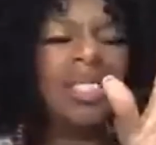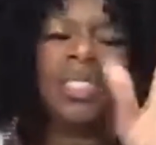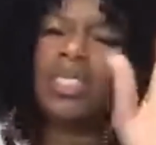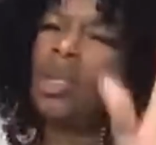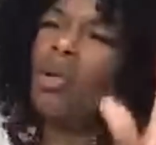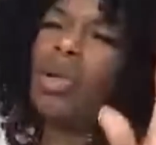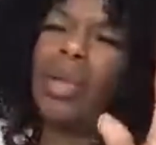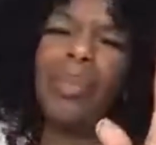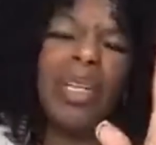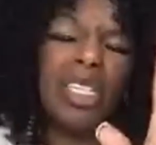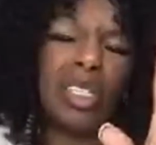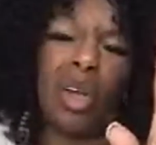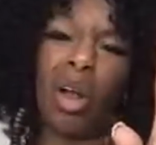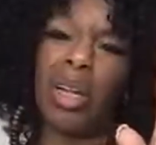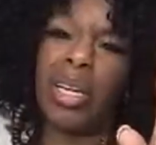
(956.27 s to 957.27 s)
Don't get me
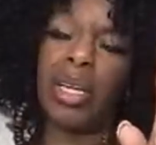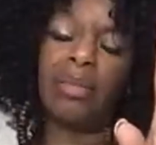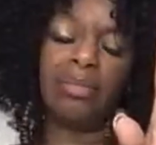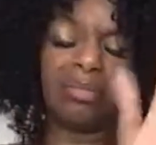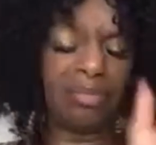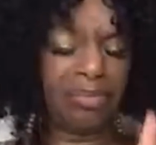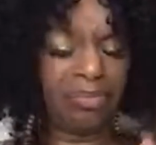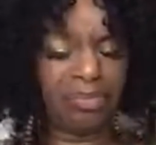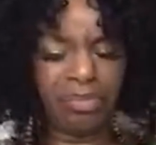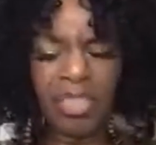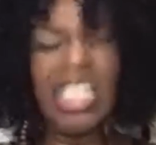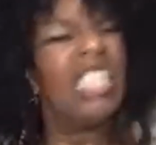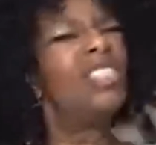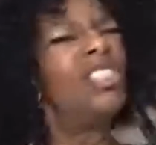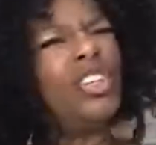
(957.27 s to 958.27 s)
started.
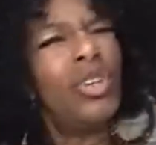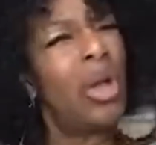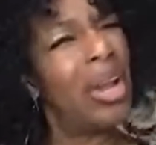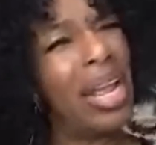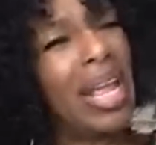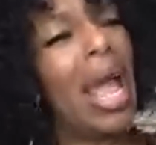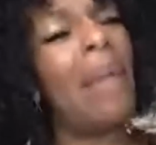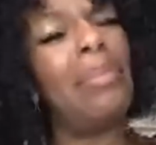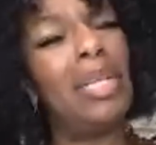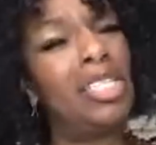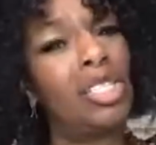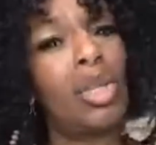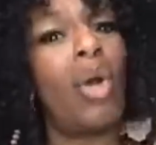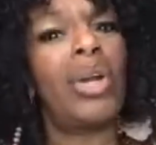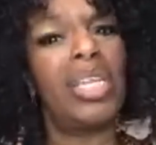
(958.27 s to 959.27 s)
Do you know they got
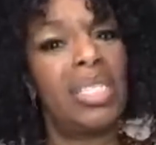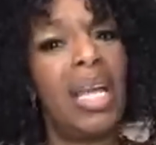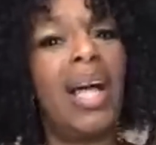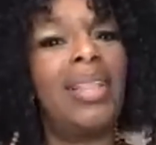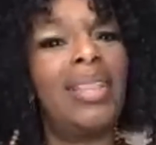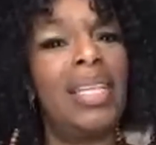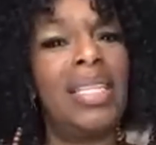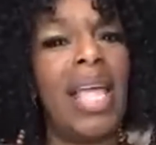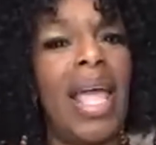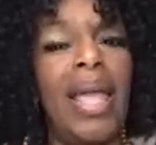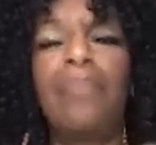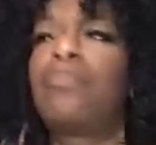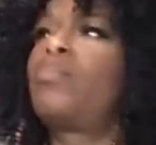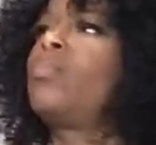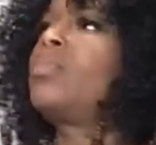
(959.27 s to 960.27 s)
me started the other
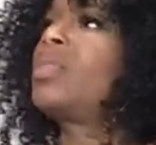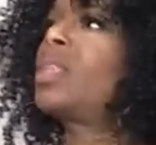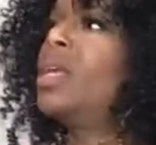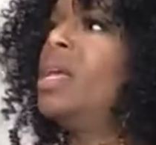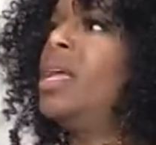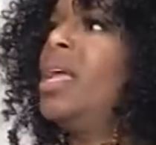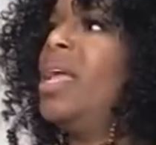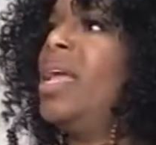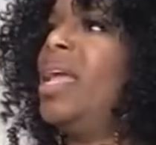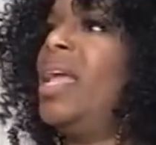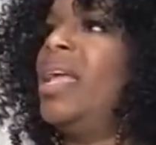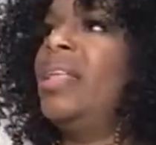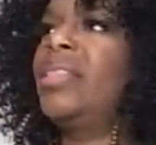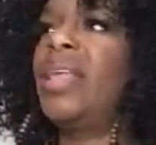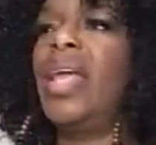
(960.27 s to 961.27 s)
day?
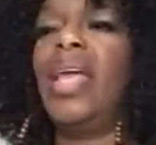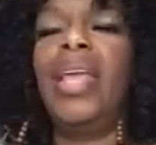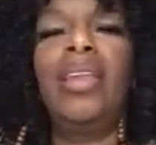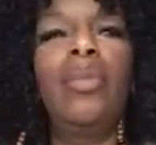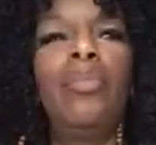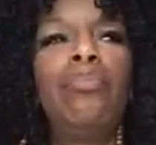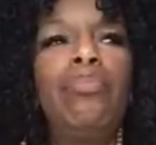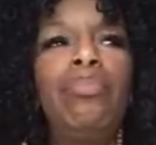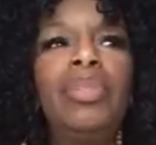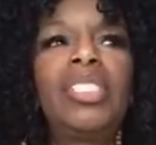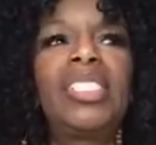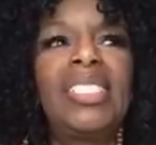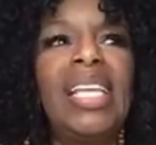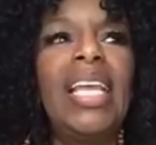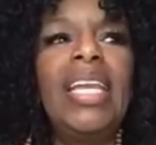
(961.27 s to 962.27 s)
And then
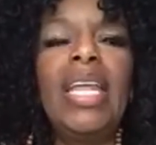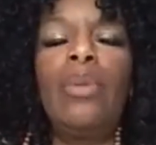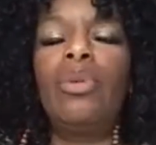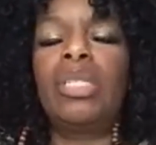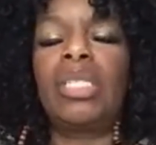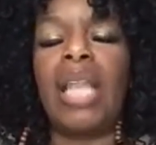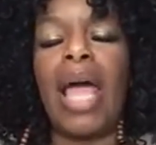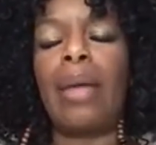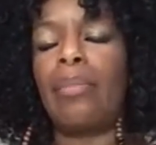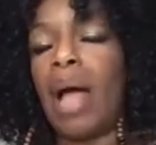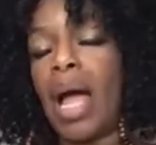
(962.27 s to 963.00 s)
Sydney was like,